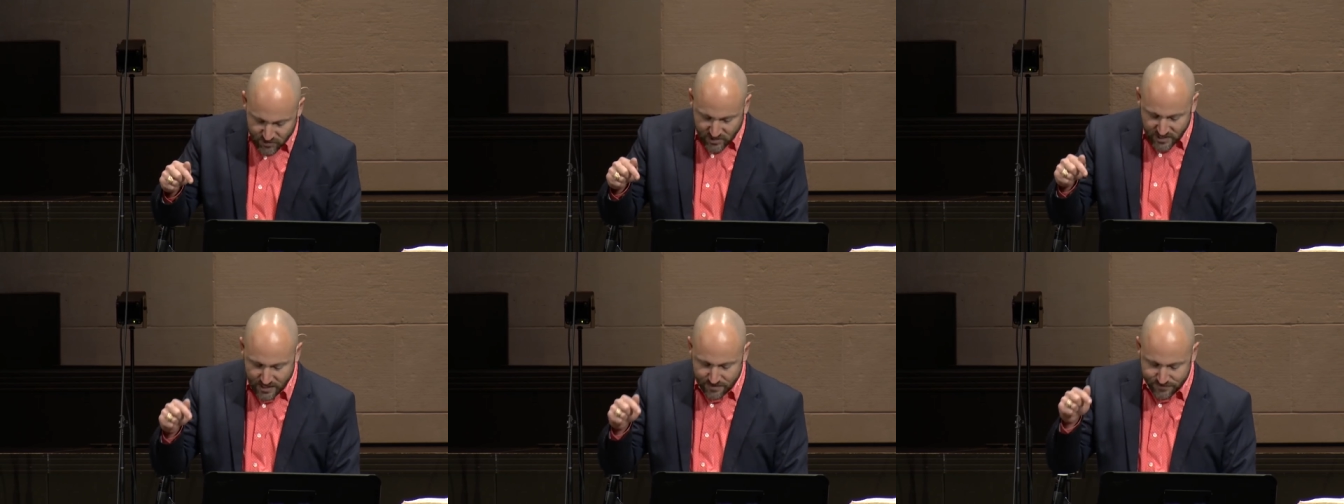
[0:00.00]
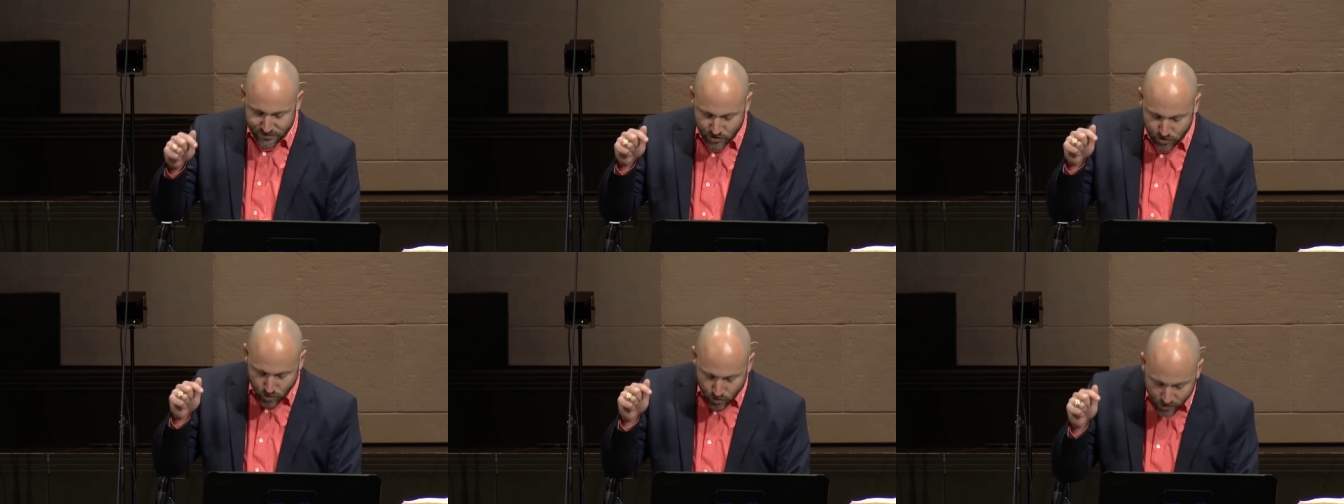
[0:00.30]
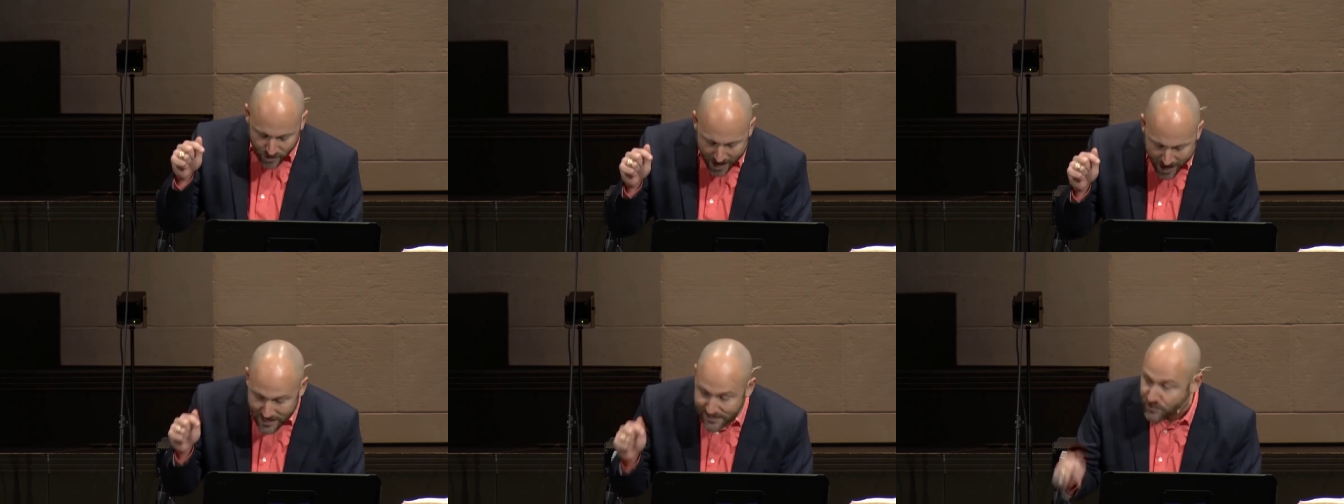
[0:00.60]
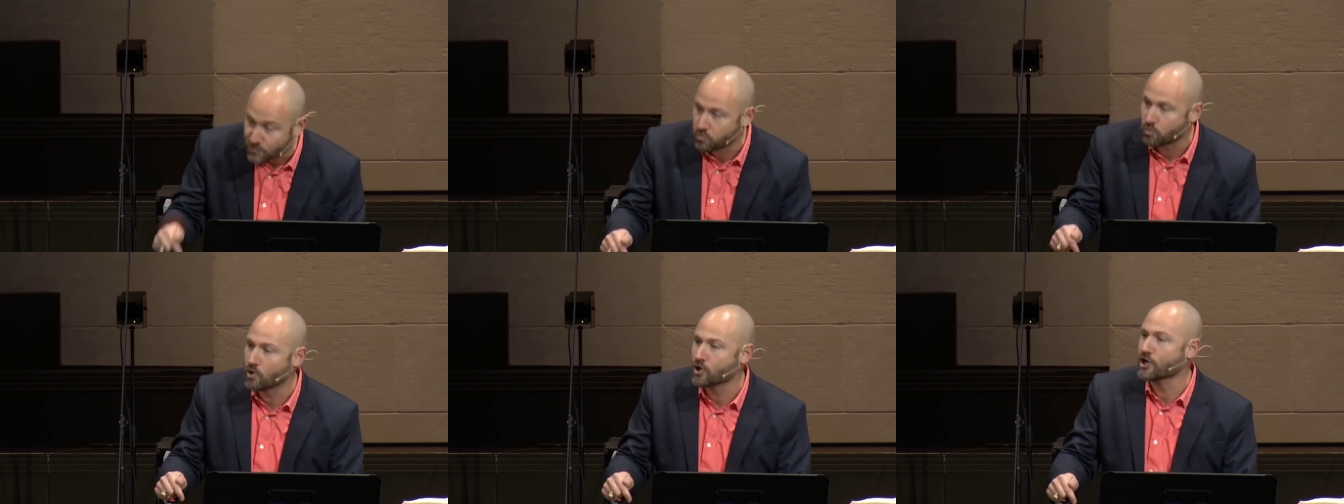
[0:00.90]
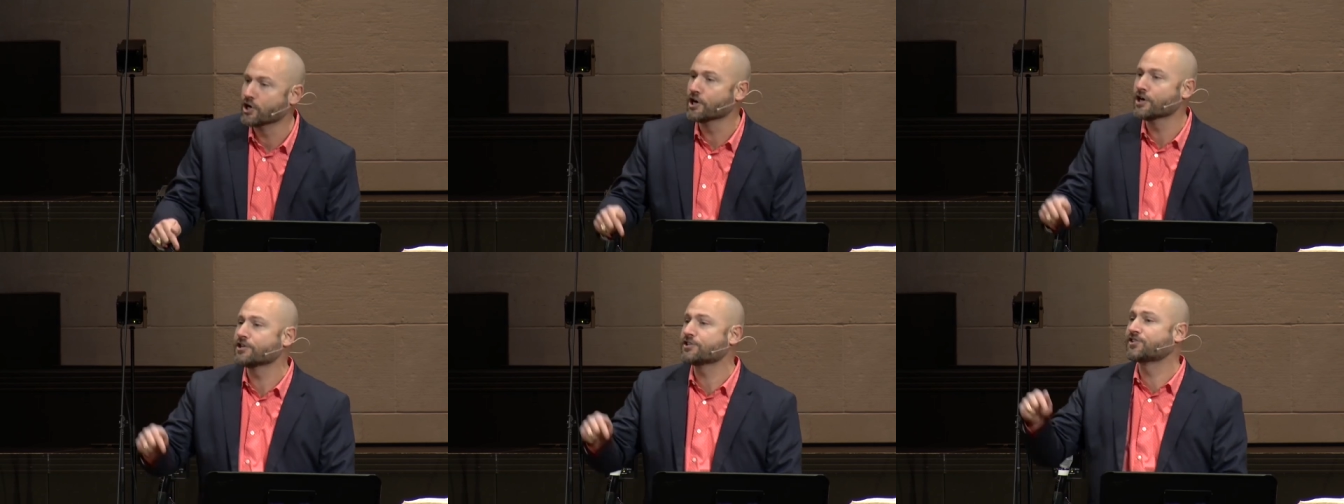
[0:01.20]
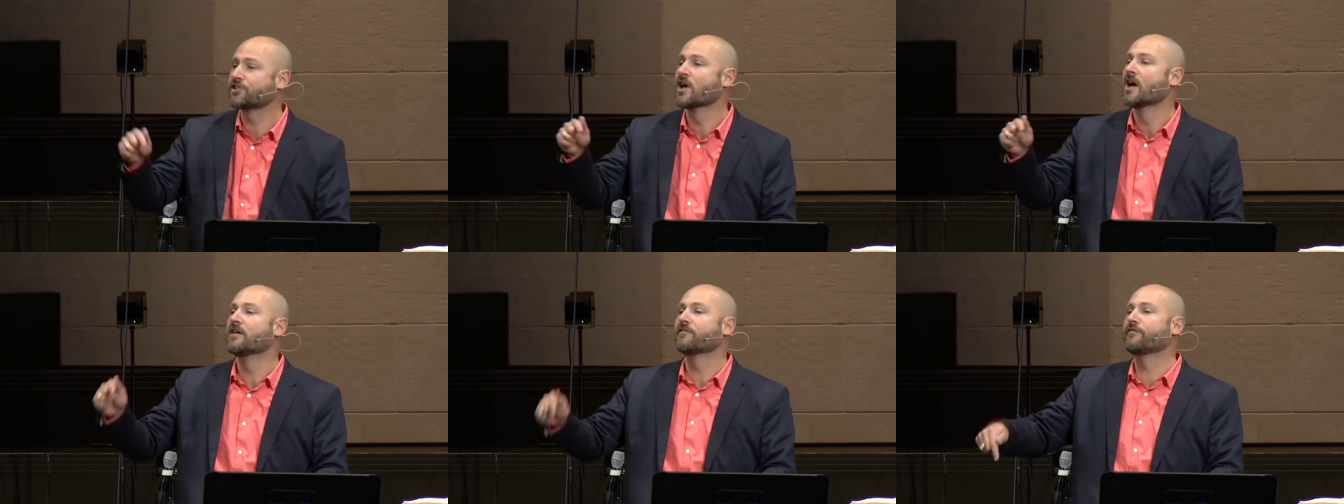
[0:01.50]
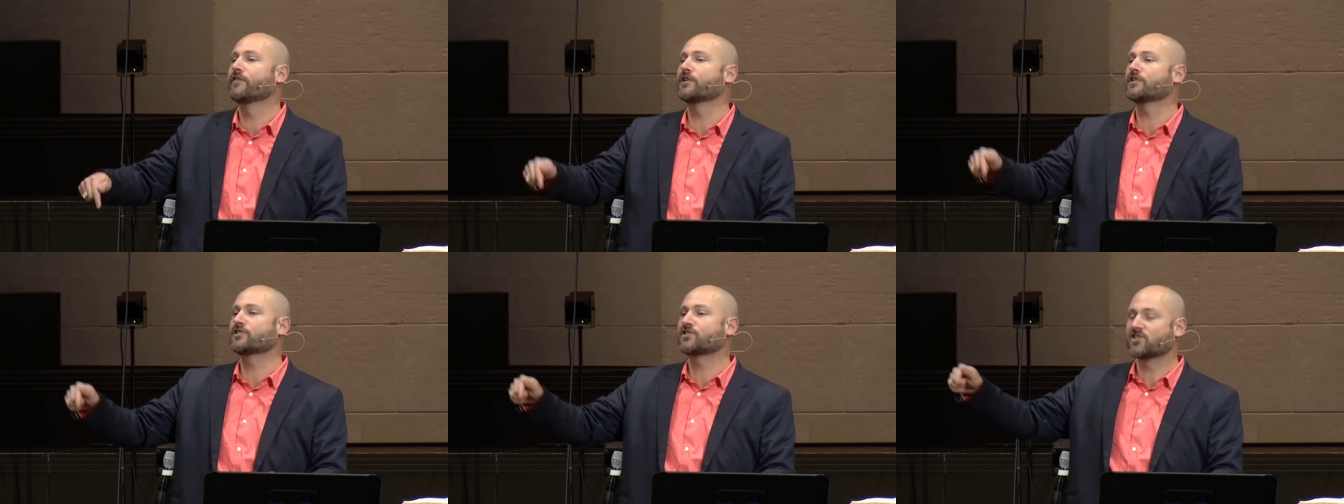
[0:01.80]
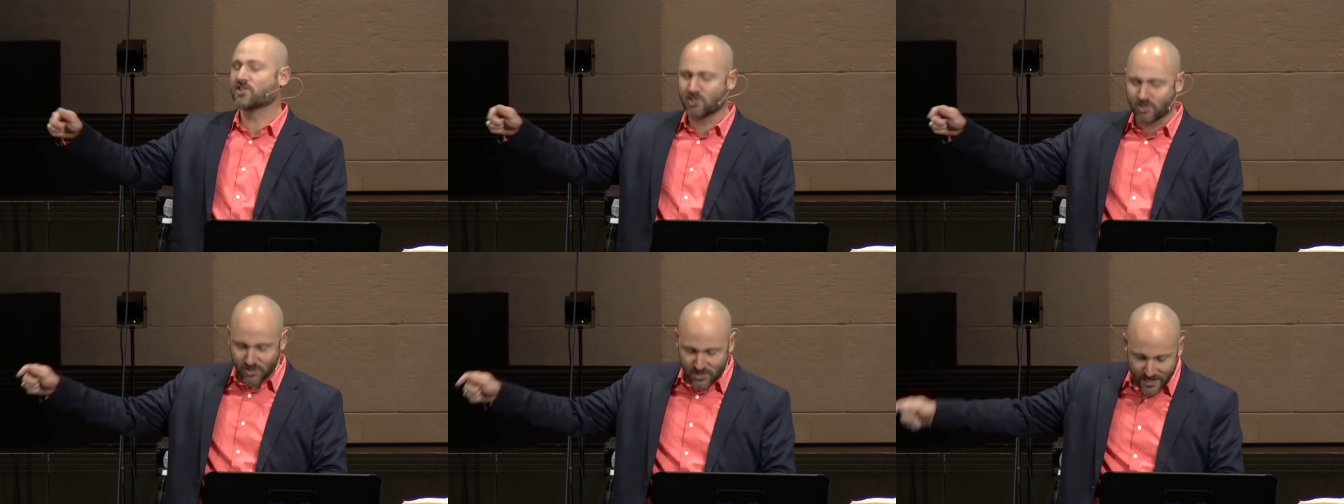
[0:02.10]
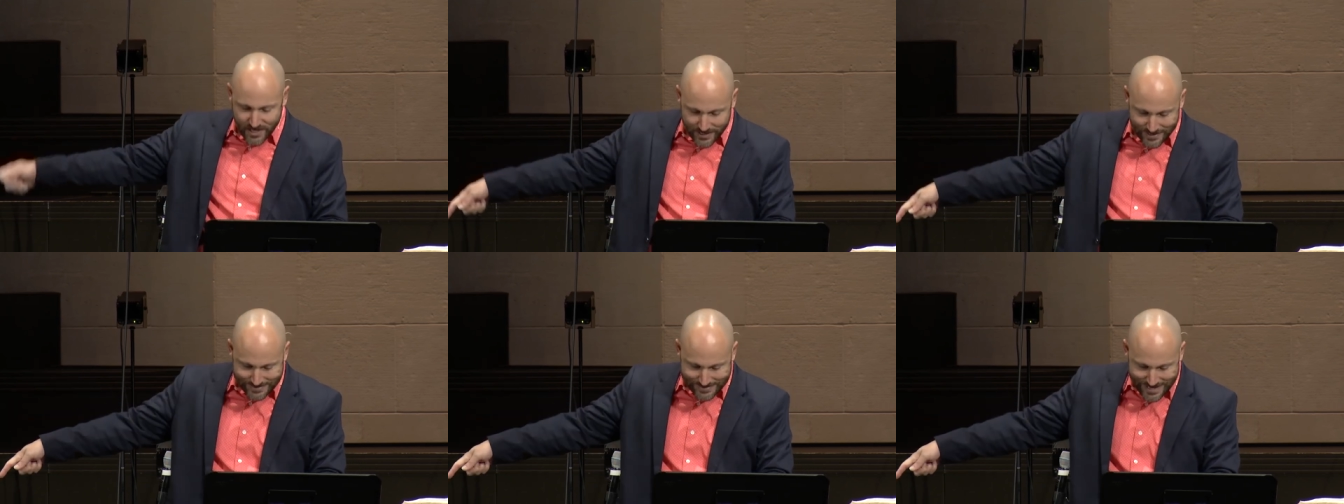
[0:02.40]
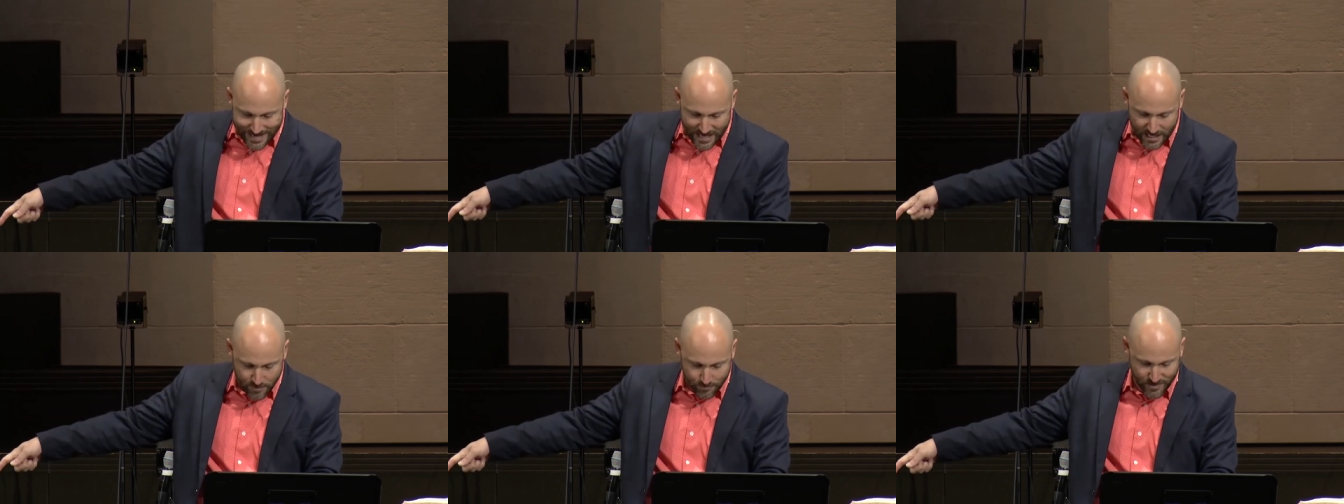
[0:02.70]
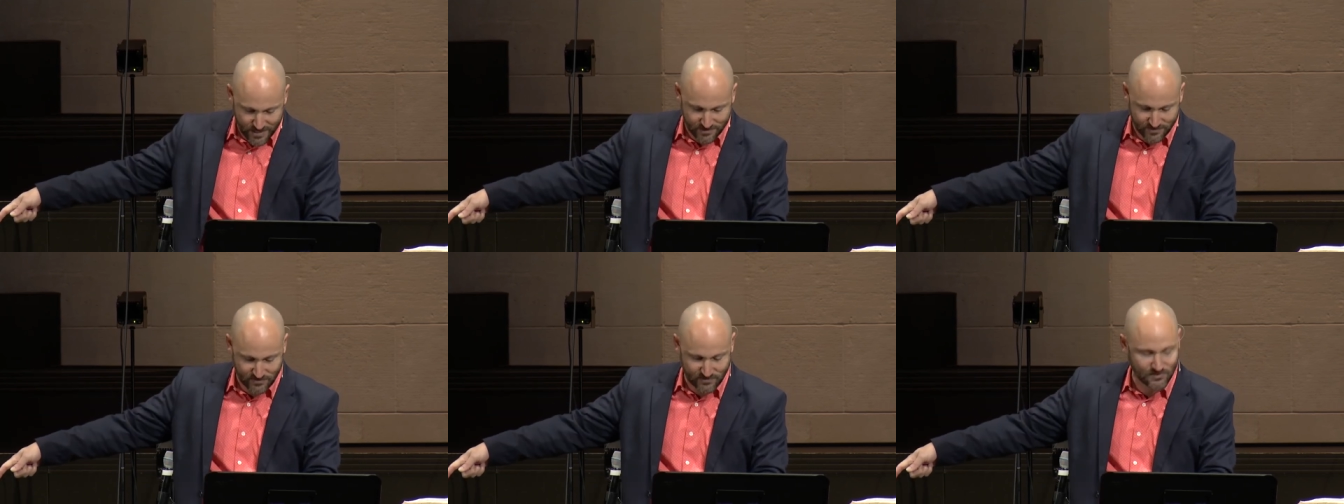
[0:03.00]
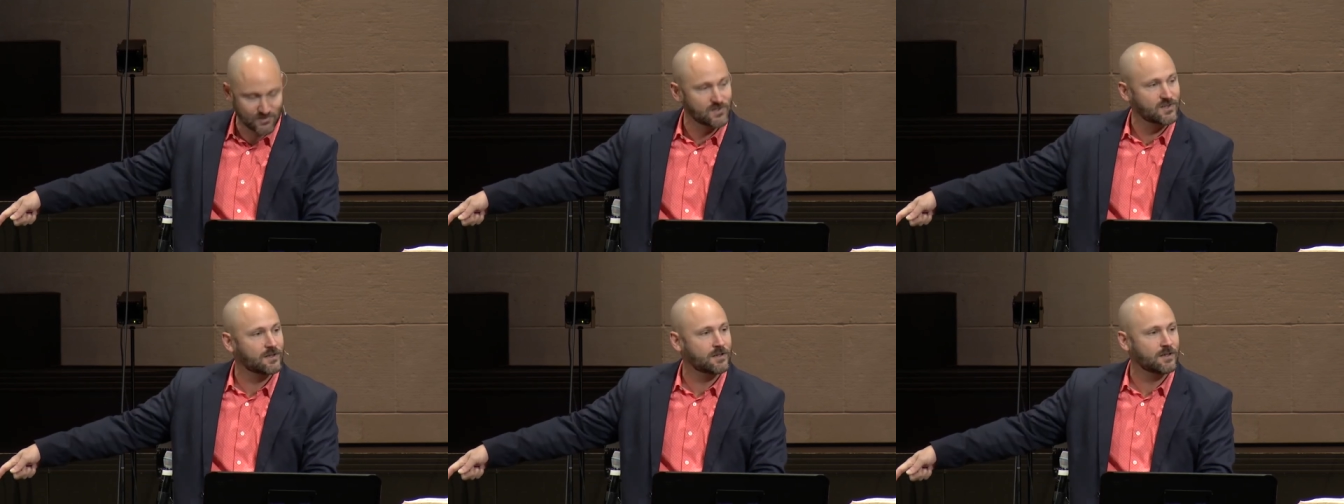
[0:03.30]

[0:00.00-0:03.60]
gives to God's words versus his enemies.